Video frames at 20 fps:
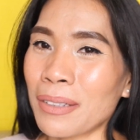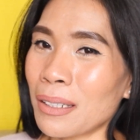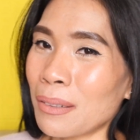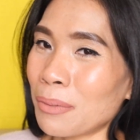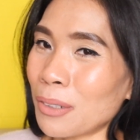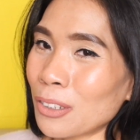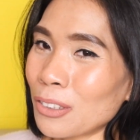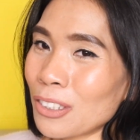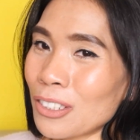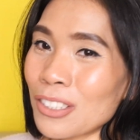bell
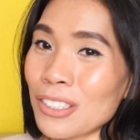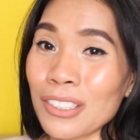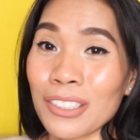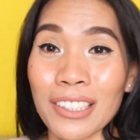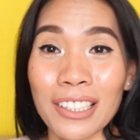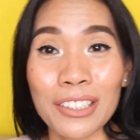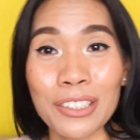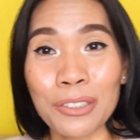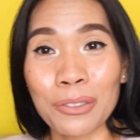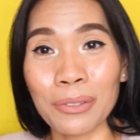button so
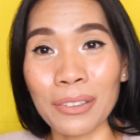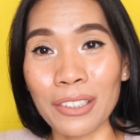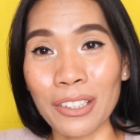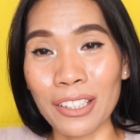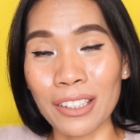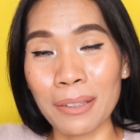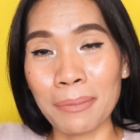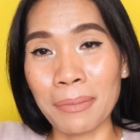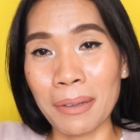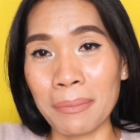that you will
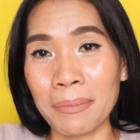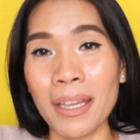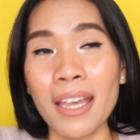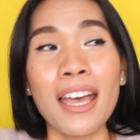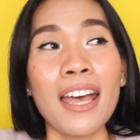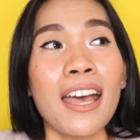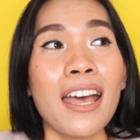notified